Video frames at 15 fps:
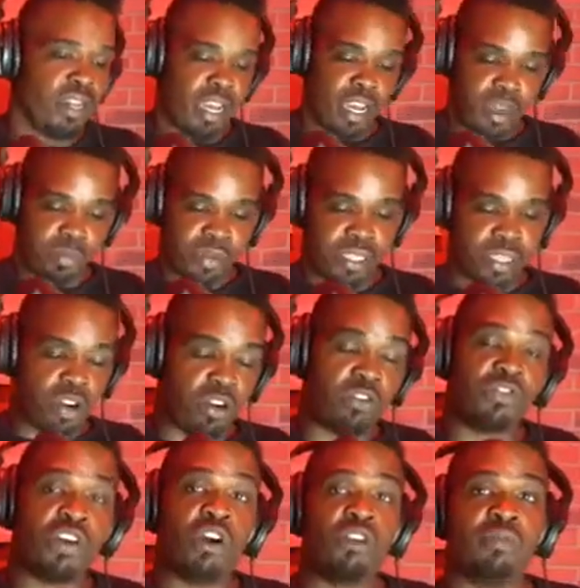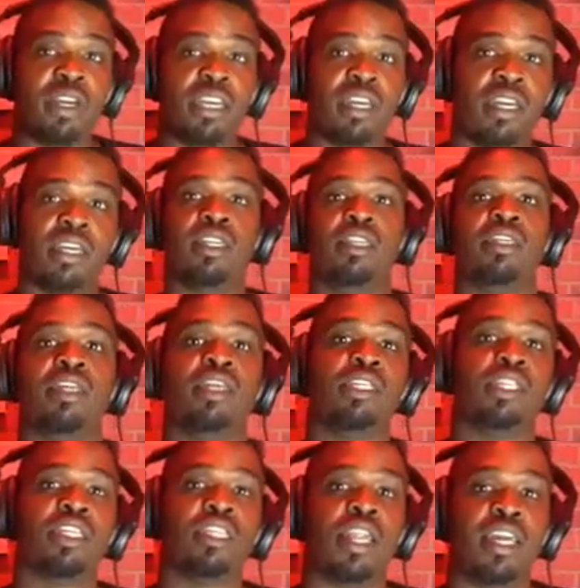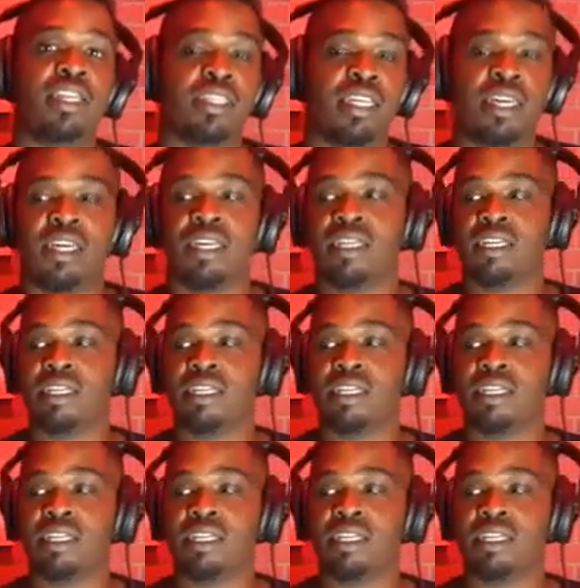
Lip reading: Episode 4, man. And just like that,